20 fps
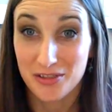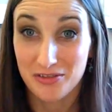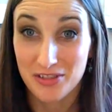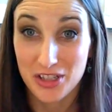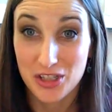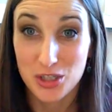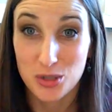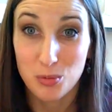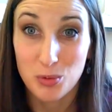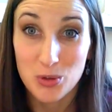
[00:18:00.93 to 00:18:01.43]
of
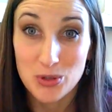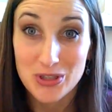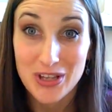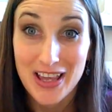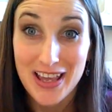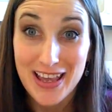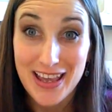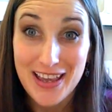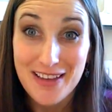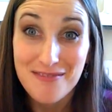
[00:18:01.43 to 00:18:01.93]
vegetables
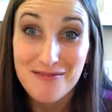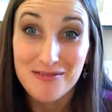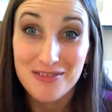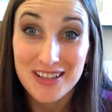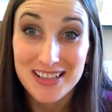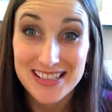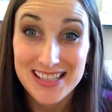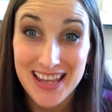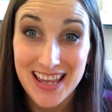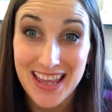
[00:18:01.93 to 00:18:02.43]

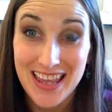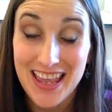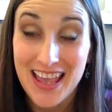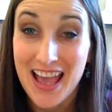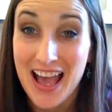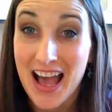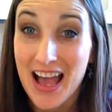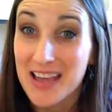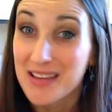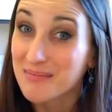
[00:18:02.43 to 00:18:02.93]
every day.
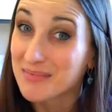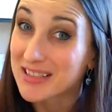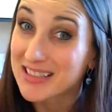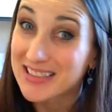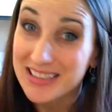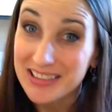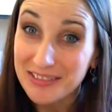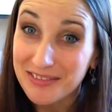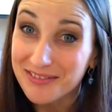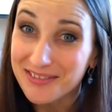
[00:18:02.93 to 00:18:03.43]
I am
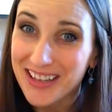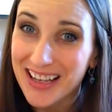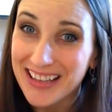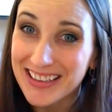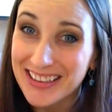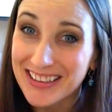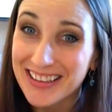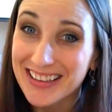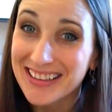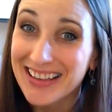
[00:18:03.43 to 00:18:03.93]
still
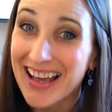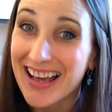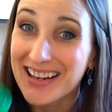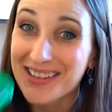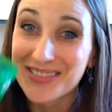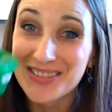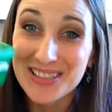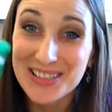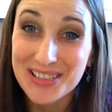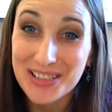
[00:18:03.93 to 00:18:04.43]
failing on
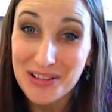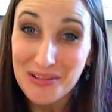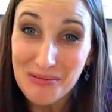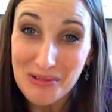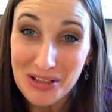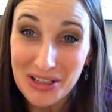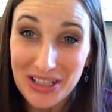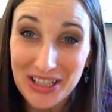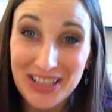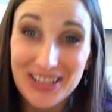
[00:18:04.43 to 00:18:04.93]
that, I'm still
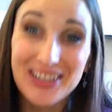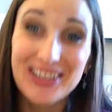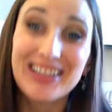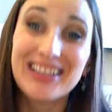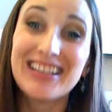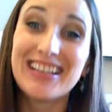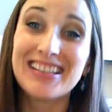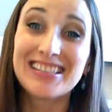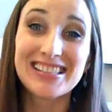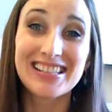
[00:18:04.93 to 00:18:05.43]
working
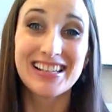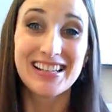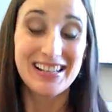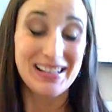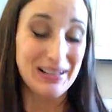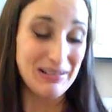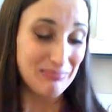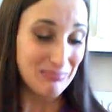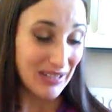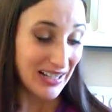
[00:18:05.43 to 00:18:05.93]
on it,
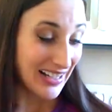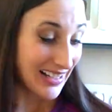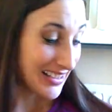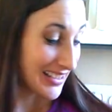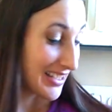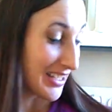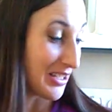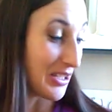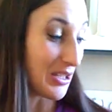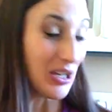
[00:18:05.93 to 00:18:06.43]

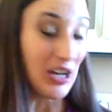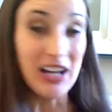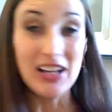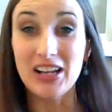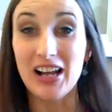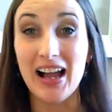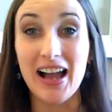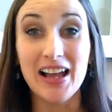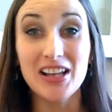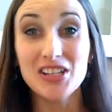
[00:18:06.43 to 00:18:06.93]
but
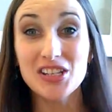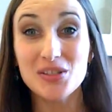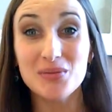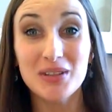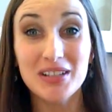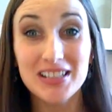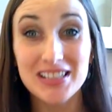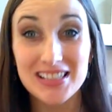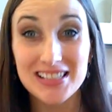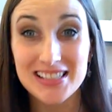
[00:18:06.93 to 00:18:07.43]
I just
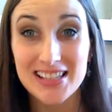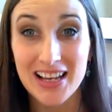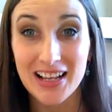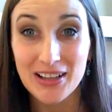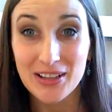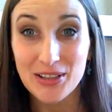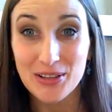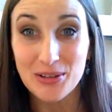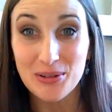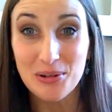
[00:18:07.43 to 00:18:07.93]
wanted to
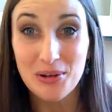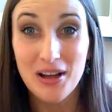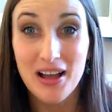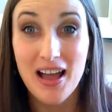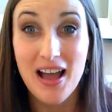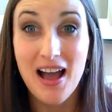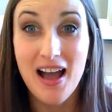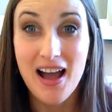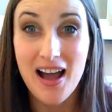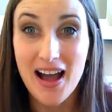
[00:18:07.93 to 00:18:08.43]
tell you
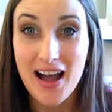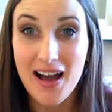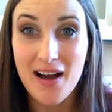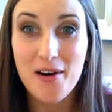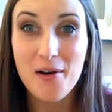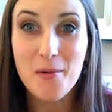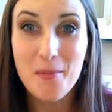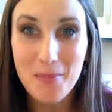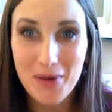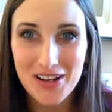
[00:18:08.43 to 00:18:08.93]

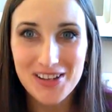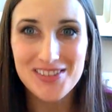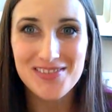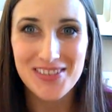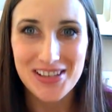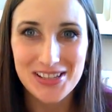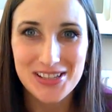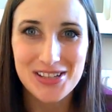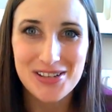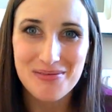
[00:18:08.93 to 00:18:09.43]
how much
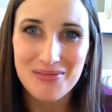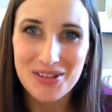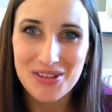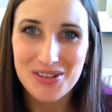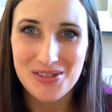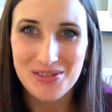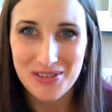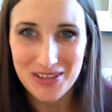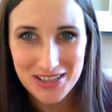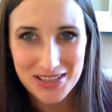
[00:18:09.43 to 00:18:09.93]

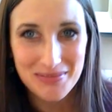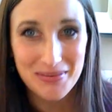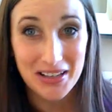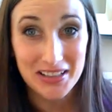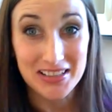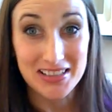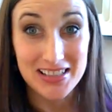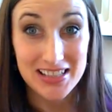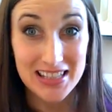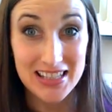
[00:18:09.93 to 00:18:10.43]
vegetables you're
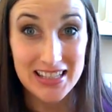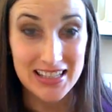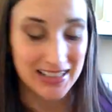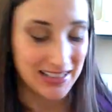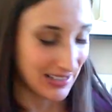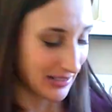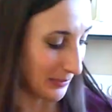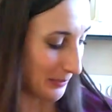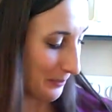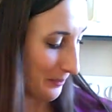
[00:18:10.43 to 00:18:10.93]
expected to
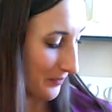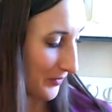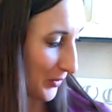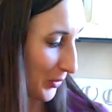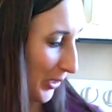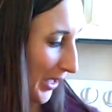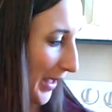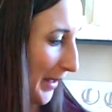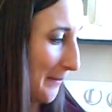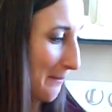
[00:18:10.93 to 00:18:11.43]
eat,
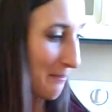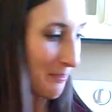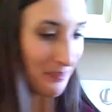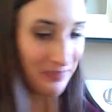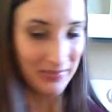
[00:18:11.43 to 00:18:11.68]
okay?